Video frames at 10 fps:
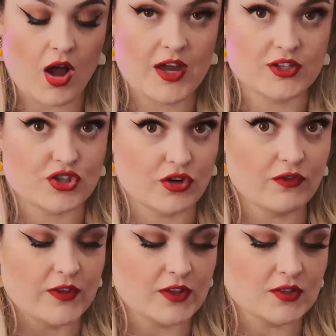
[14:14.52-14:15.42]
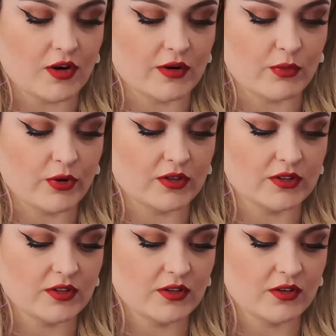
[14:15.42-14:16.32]
It sure feels
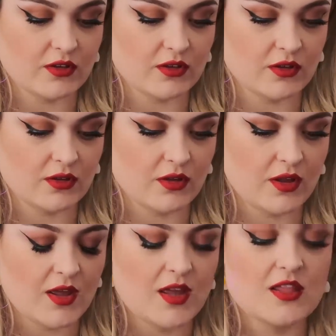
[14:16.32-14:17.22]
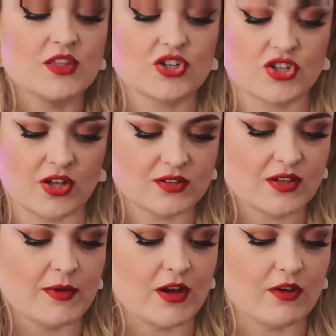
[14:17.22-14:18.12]
hard-boiled. The shell's
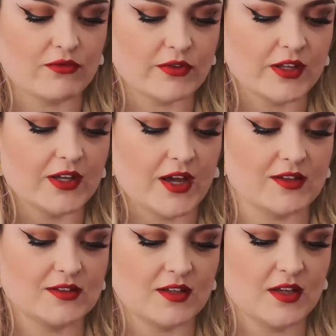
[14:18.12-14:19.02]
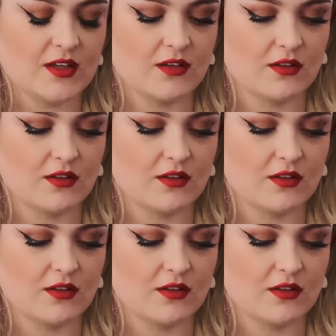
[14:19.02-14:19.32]
coming off really nicely.